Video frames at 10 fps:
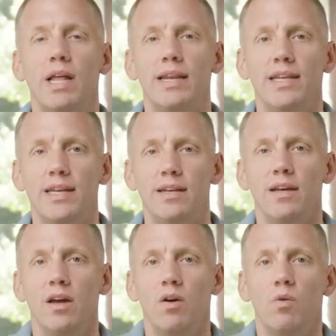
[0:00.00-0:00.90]
will I need?
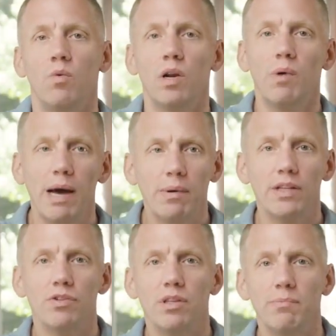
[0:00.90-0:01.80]
What do I
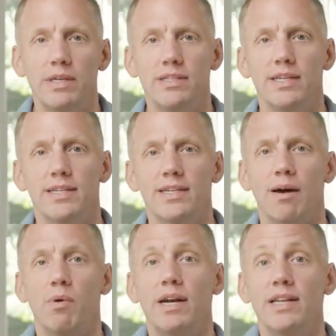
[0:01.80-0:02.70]
want to do in the business? I
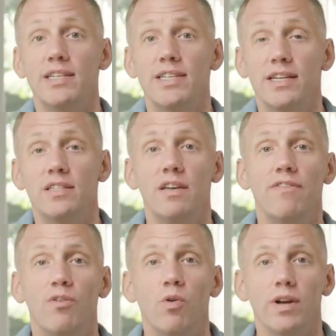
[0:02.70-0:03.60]
wanted a
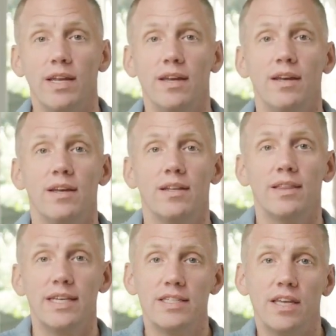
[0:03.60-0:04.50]
60-40
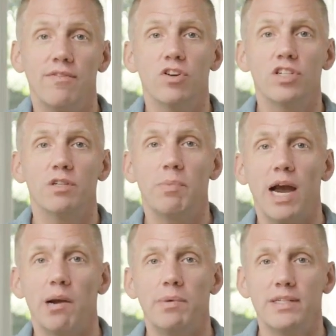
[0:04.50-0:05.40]
listing versus
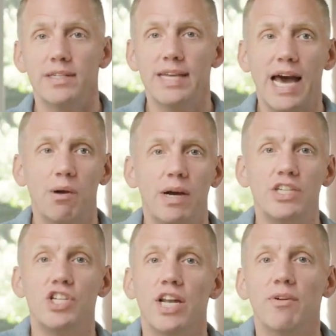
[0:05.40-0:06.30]
buyer business. How do I
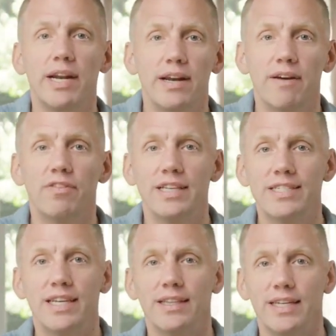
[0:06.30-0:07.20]
generate enough
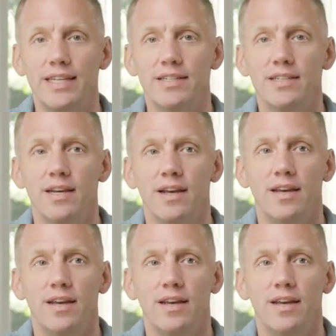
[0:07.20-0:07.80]
listing leads,